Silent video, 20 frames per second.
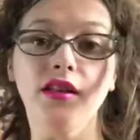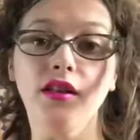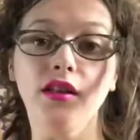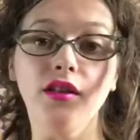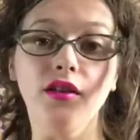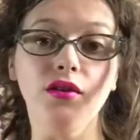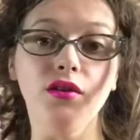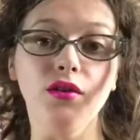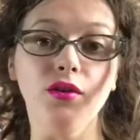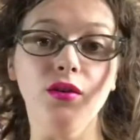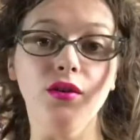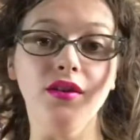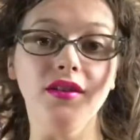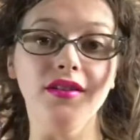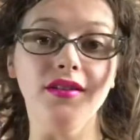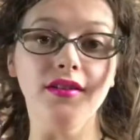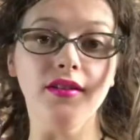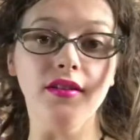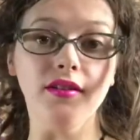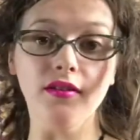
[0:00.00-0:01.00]
The
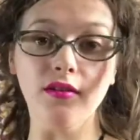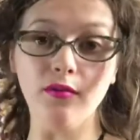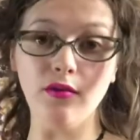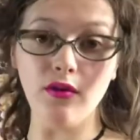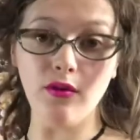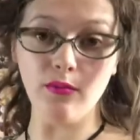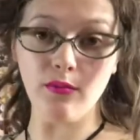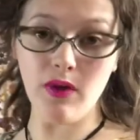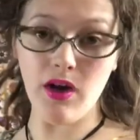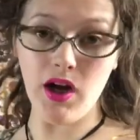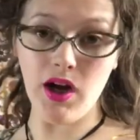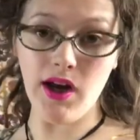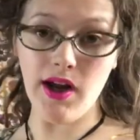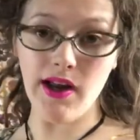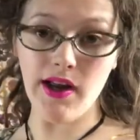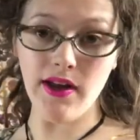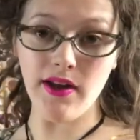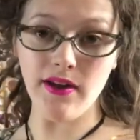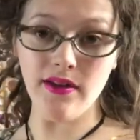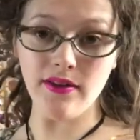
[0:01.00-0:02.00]
unicorn says
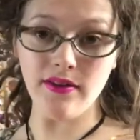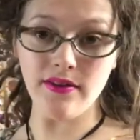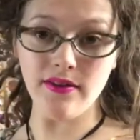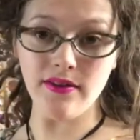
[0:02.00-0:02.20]
goodbye.